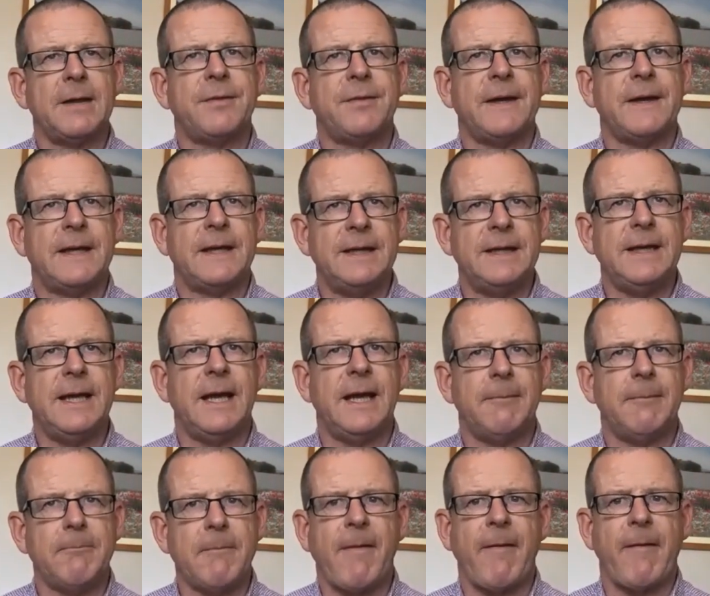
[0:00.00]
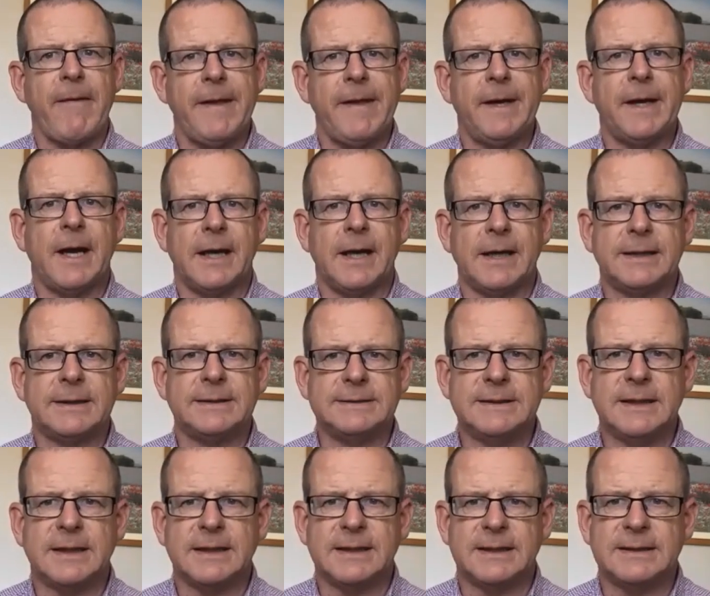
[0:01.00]
thinking, yeah, you know, I
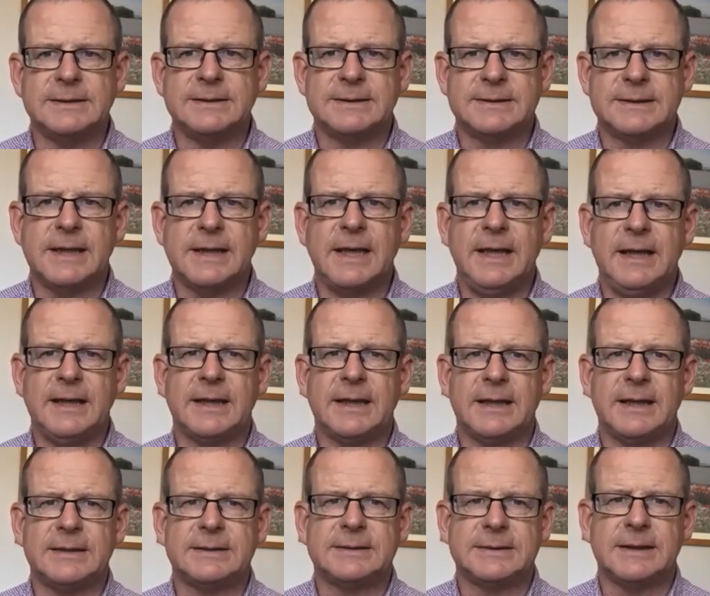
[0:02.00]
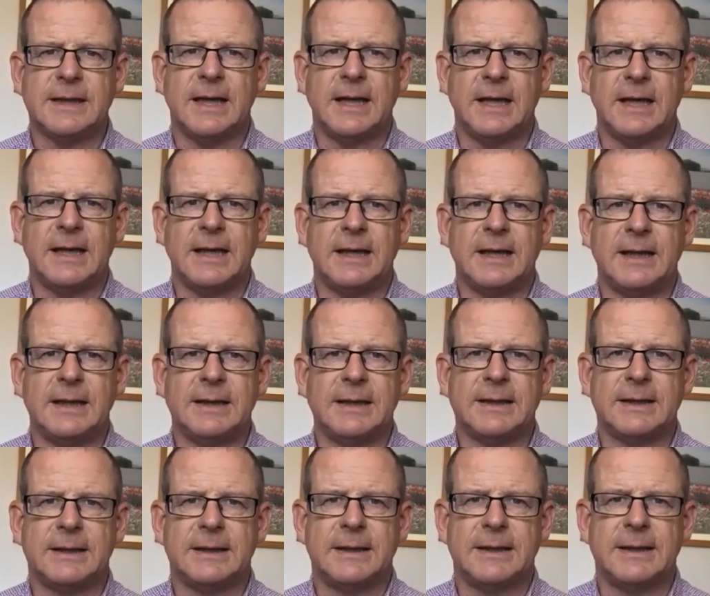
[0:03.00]
can see that
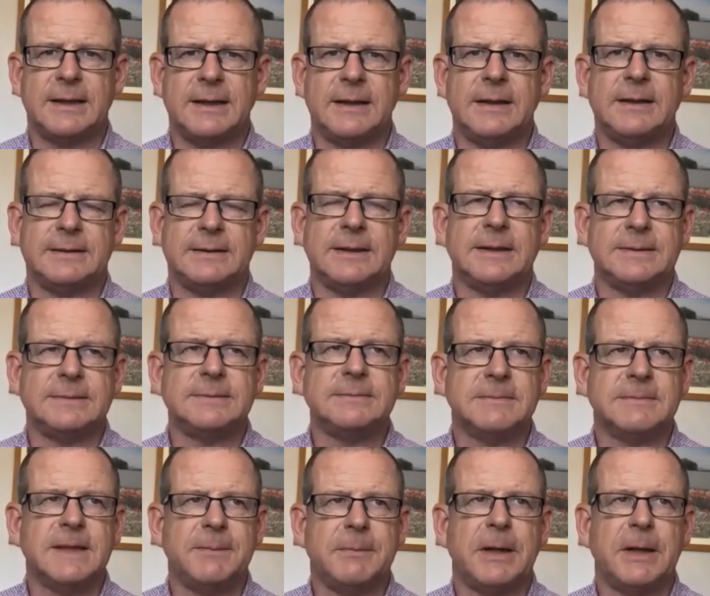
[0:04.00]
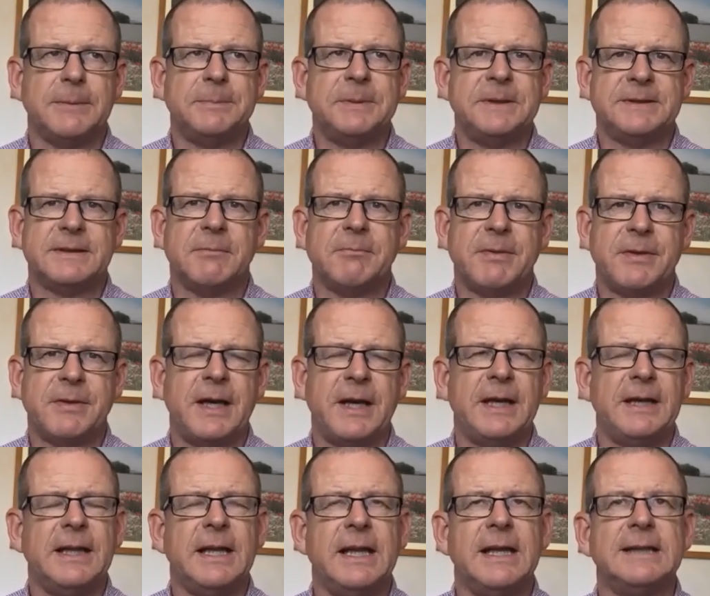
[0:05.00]
that there might be something
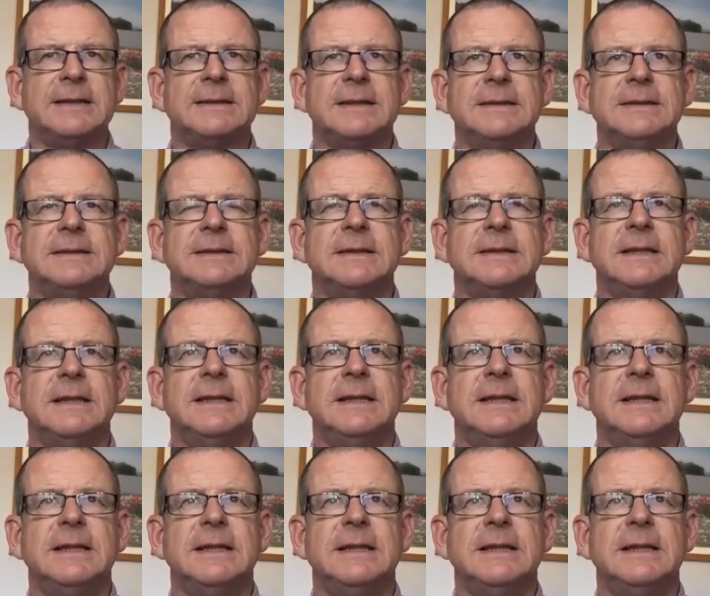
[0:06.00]
in this, and